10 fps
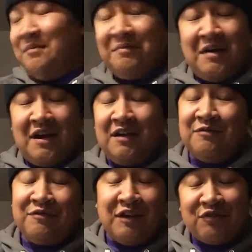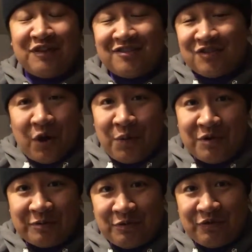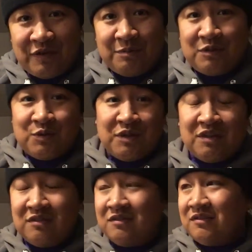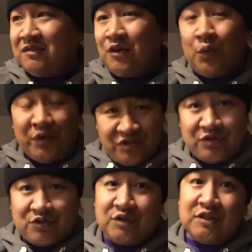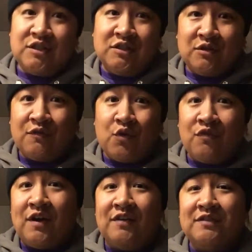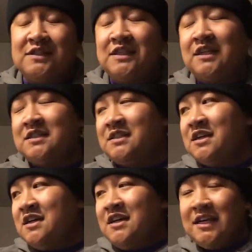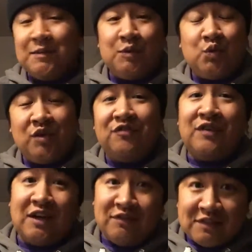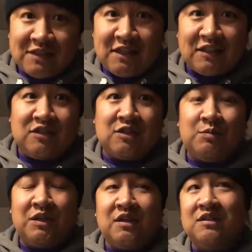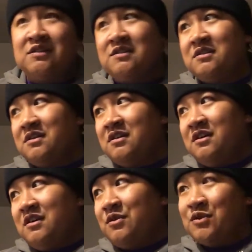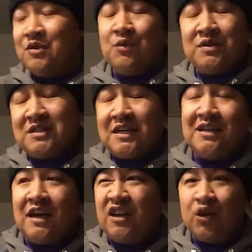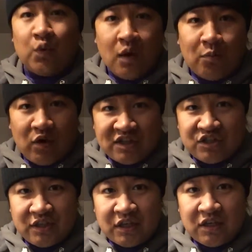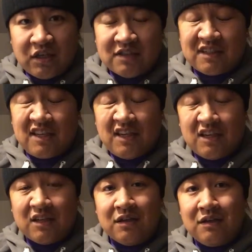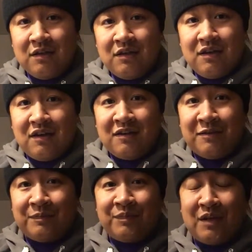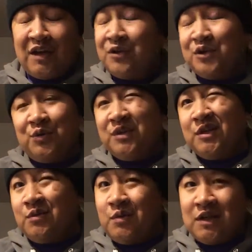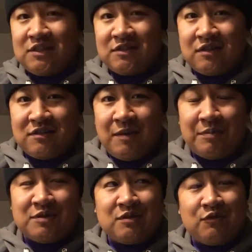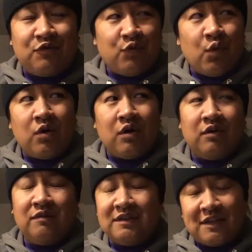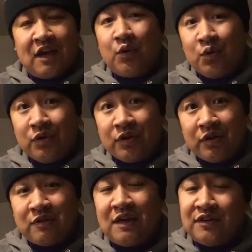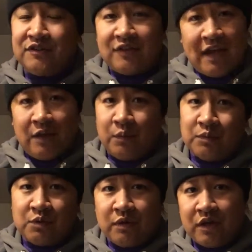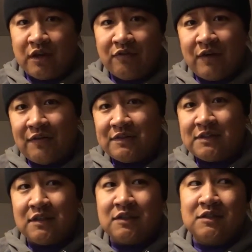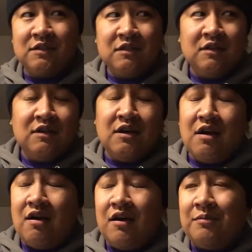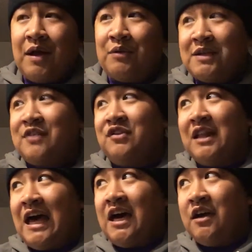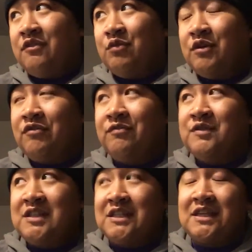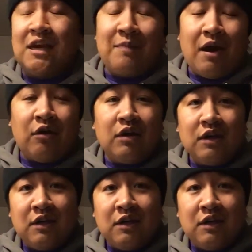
my favorite Star Wars movie between the original trilogy, so 4, 5, and 6, is between 5 and 6, just because those are the ones I kind of grew up watching as a kid. I only really watched episode 4 as I got older to understand what was going on in 5 and 6. I was actually alive when 6 came out.